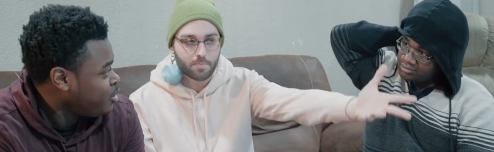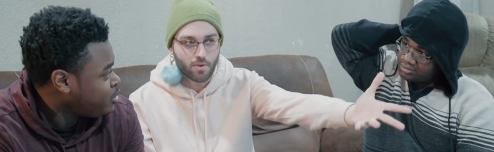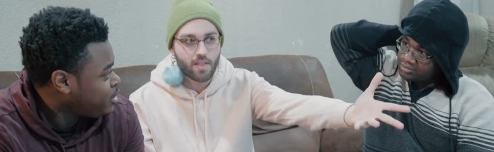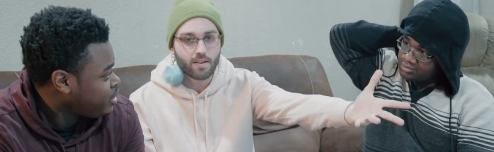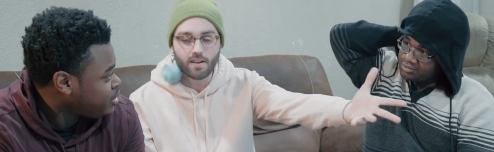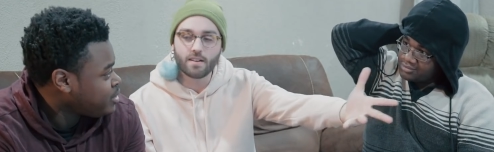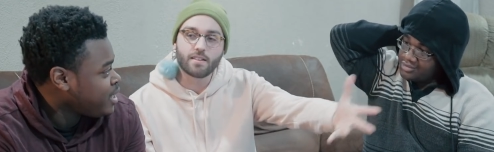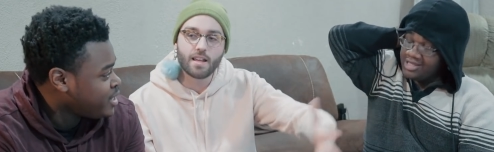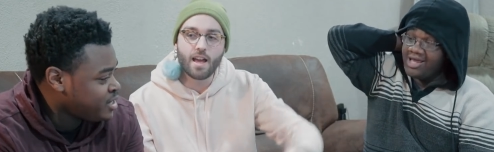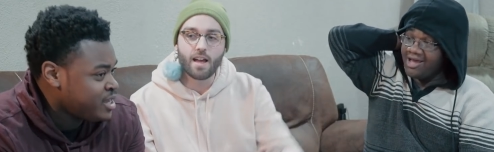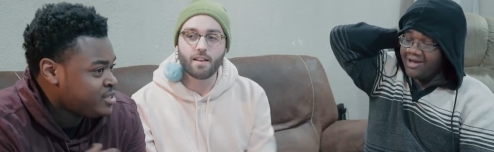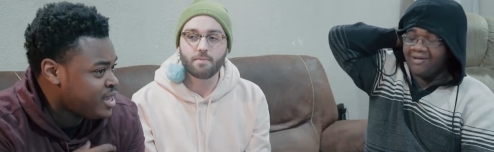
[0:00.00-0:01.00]
Speaker 1: brother. Yeah.
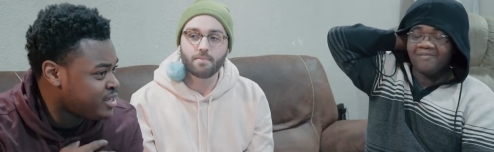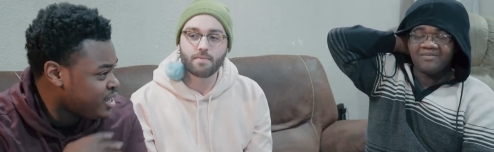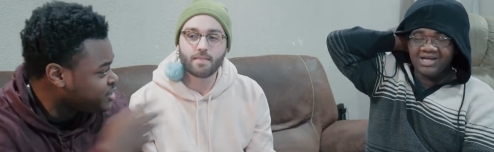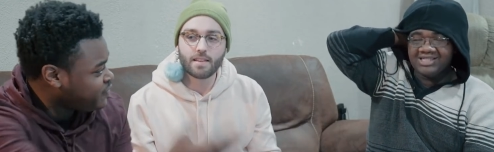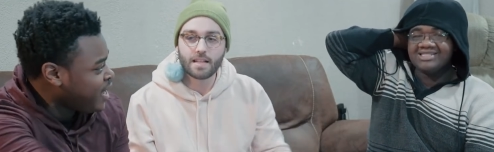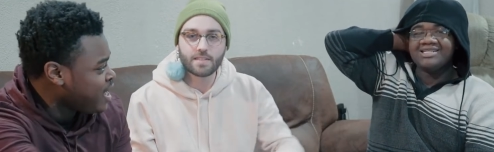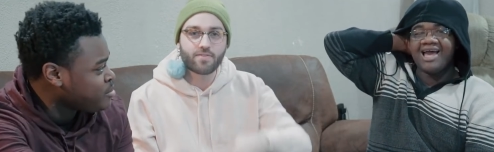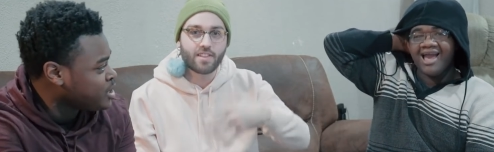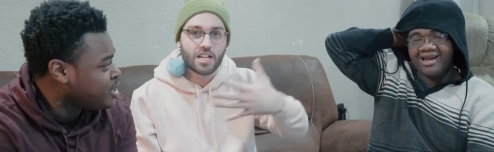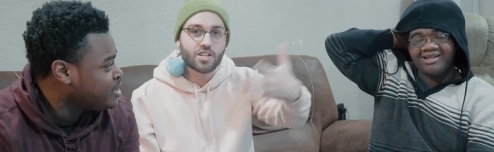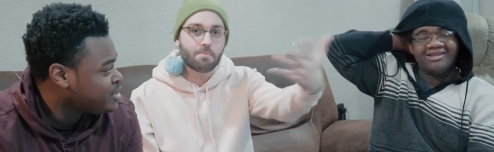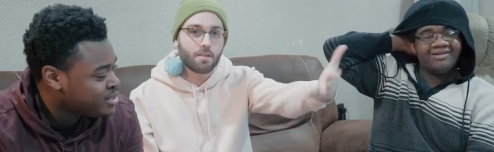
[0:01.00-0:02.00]
yeah. His, his, his exactly.
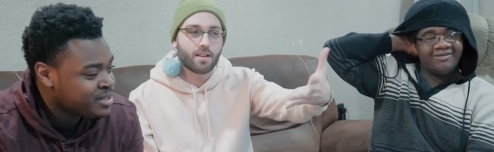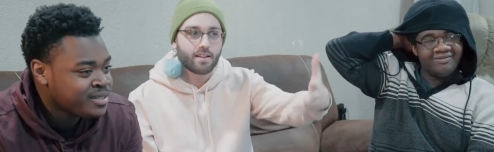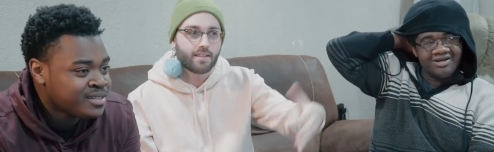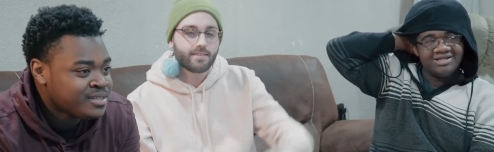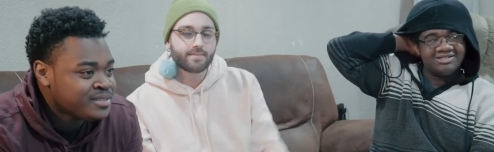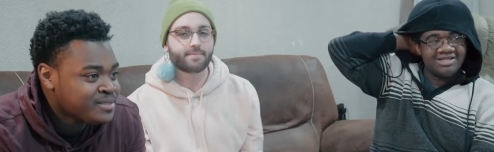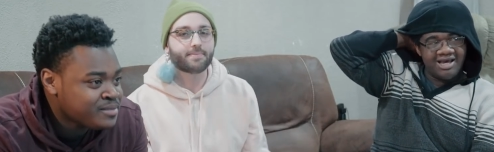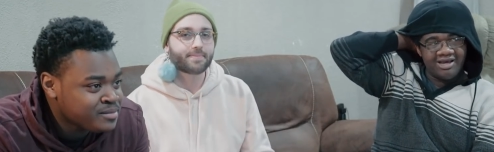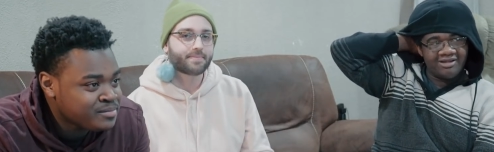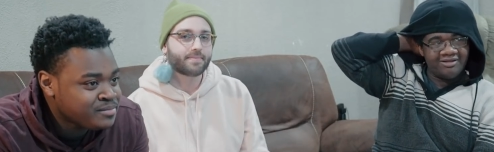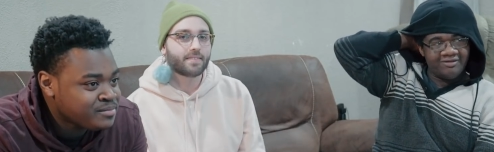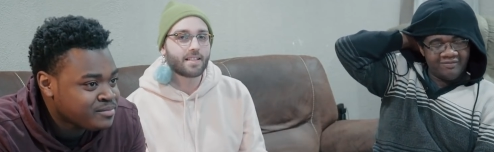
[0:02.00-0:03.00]
flesh and blood.
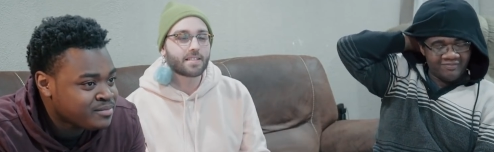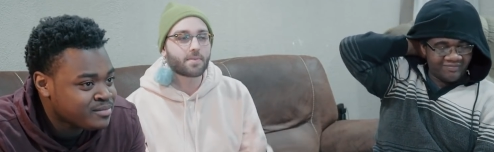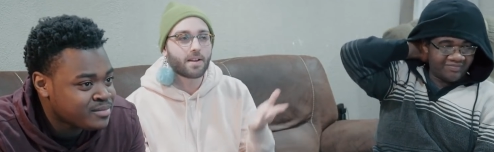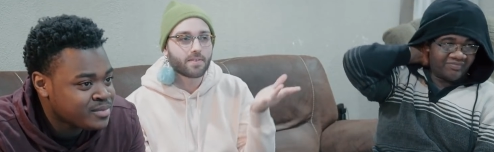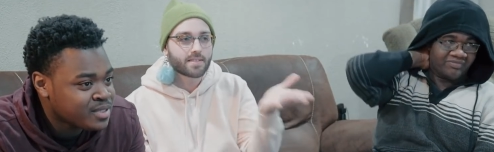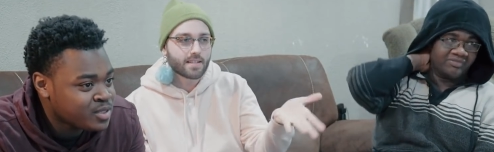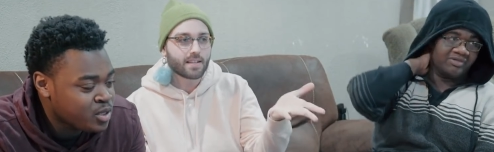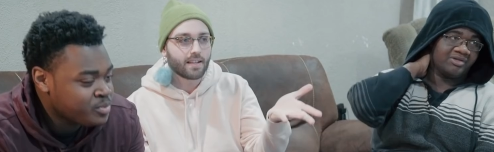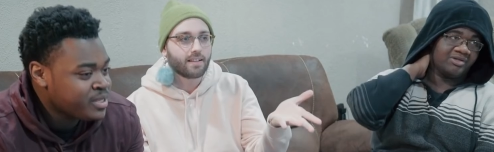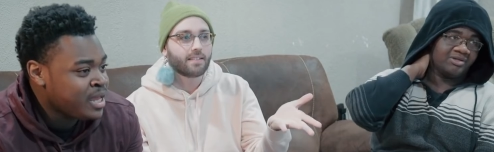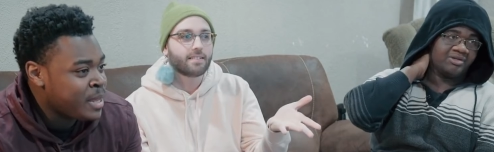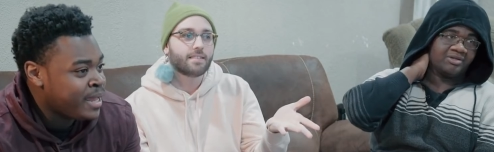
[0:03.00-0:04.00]
Exactly. That's what I was thinking. So
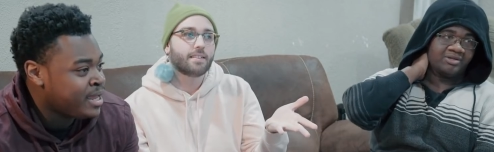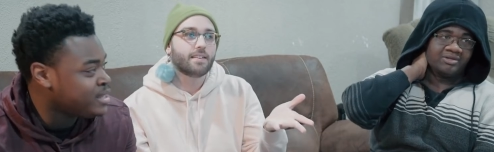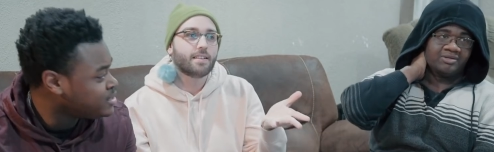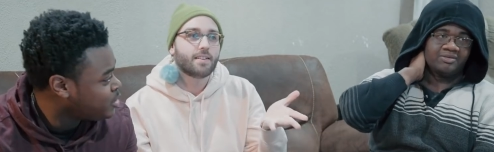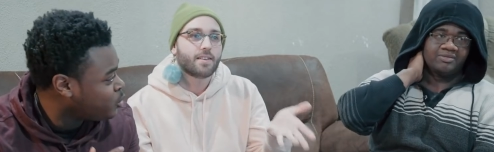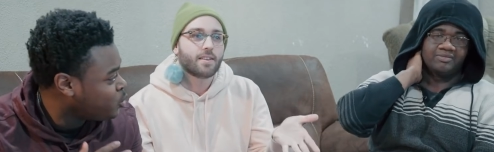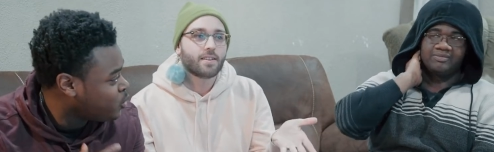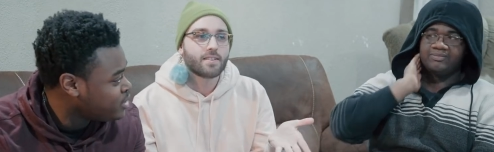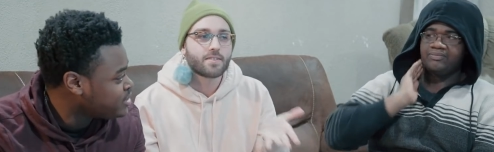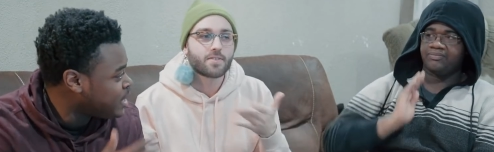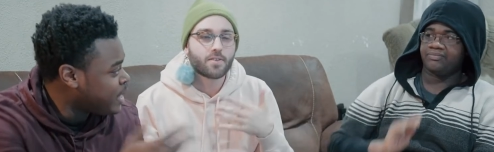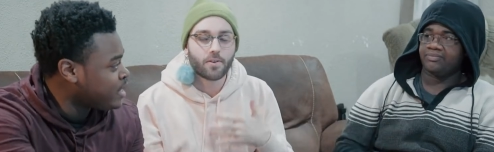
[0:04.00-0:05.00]
I'm saying like, it's,
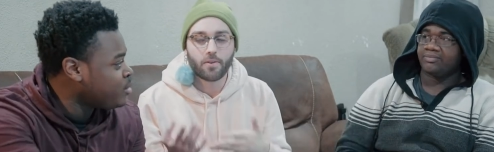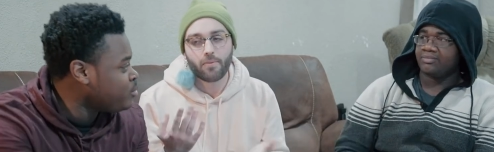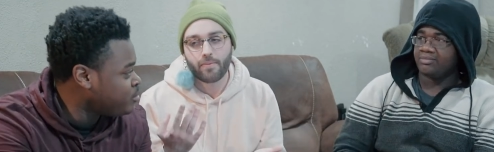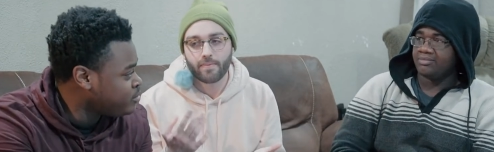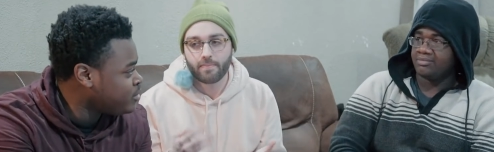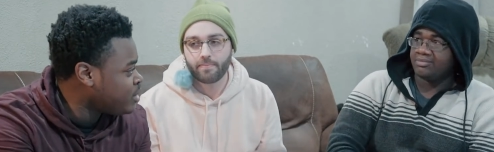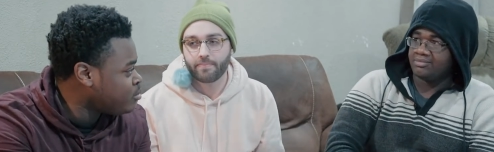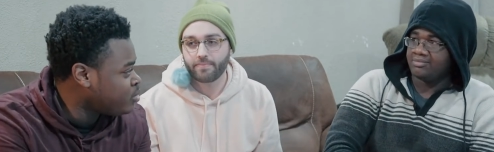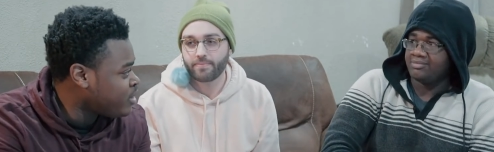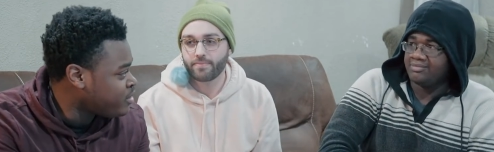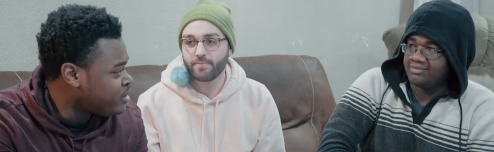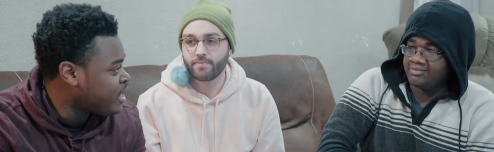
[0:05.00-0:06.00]
was that so. like a, a
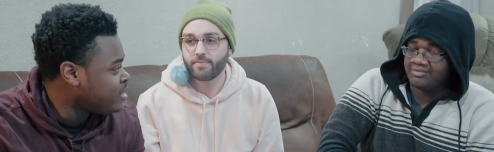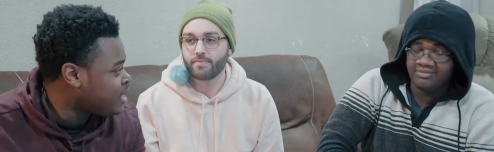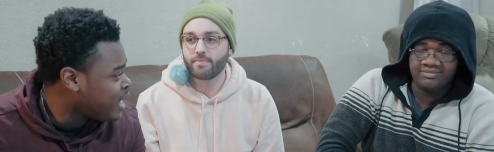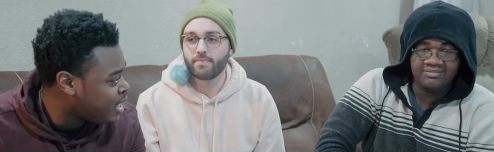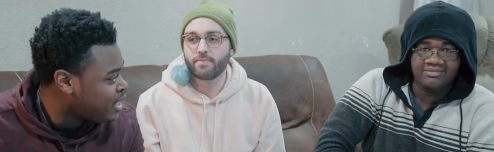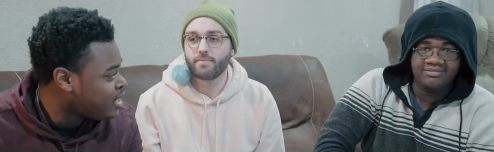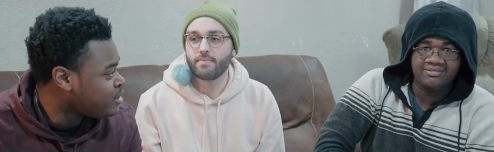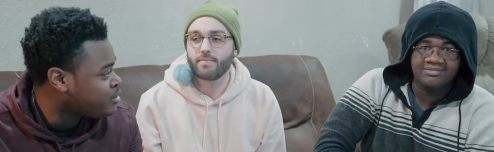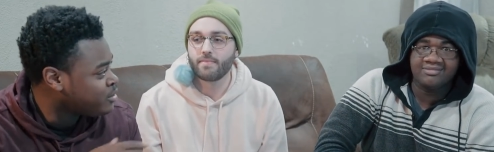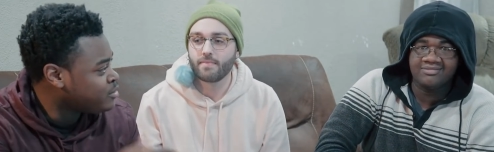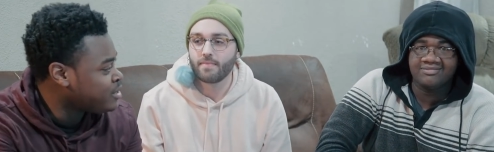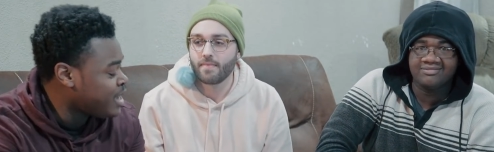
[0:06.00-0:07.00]
brother that died
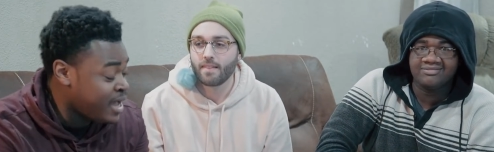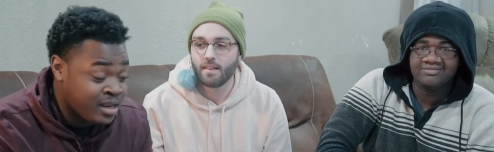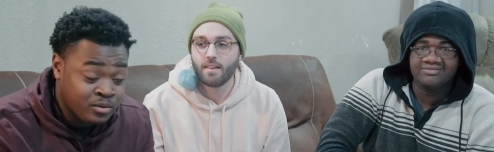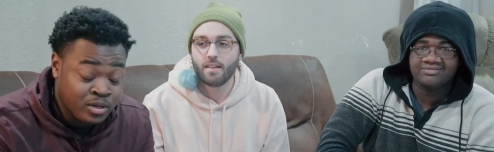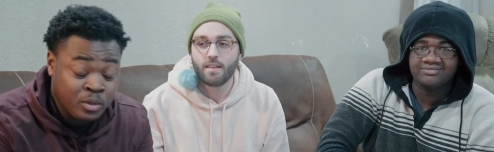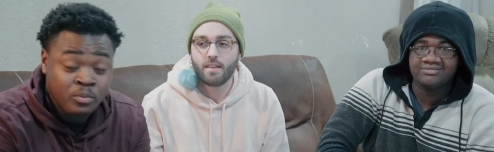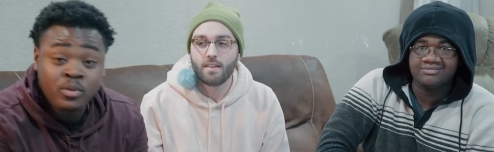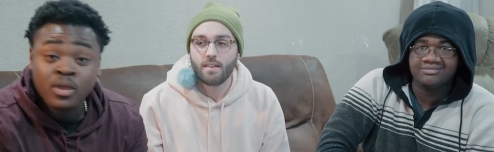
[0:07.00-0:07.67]
or I don't know.